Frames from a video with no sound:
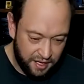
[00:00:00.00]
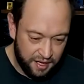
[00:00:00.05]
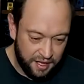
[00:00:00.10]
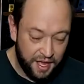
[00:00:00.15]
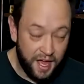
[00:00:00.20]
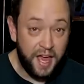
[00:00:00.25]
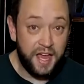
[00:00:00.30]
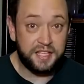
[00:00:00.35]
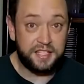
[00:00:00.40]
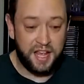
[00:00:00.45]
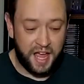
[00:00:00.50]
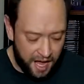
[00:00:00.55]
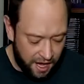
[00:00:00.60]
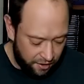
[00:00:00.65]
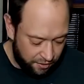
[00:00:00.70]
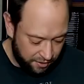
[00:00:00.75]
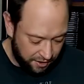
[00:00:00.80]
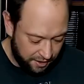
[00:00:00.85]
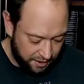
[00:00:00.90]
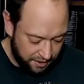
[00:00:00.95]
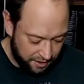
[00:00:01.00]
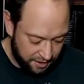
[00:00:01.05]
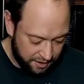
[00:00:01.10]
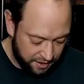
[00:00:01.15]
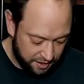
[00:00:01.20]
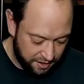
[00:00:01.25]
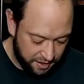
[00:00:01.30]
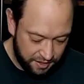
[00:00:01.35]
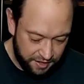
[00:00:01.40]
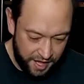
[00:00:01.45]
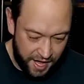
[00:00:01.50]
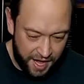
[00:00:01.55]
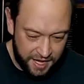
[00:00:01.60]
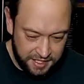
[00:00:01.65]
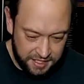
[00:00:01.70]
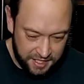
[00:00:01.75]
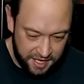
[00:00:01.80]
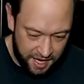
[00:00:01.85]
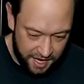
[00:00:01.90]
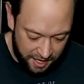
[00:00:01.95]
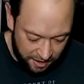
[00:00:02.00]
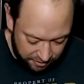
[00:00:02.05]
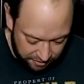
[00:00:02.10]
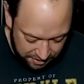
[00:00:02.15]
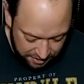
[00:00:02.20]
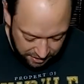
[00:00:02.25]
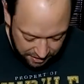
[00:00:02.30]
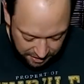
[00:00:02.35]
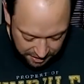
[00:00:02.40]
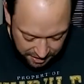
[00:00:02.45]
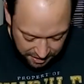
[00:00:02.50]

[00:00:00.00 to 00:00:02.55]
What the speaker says: He's out. That's out.